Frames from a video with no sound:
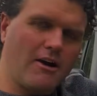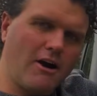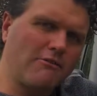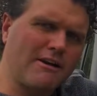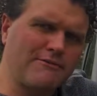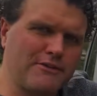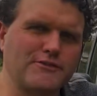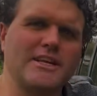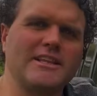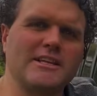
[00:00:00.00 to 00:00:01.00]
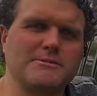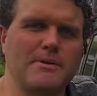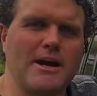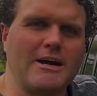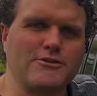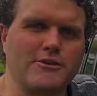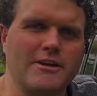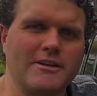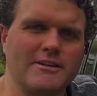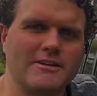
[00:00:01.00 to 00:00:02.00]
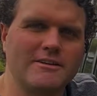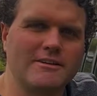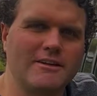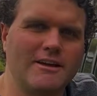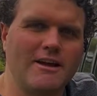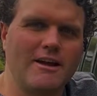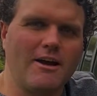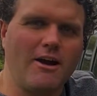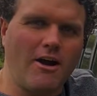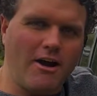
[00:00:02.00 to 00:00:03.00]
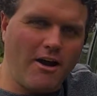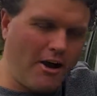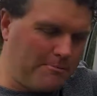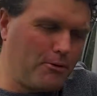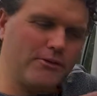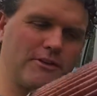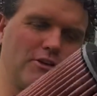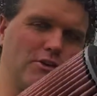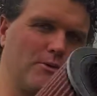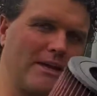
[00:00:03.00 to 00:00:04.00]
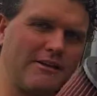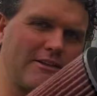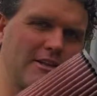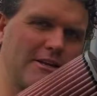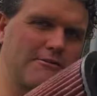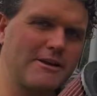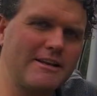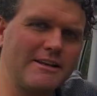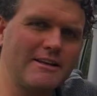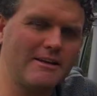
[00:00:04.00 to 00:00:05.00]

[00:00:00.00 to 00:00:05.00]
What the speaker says: run 15 litres per 100. I put the new air cleaner in,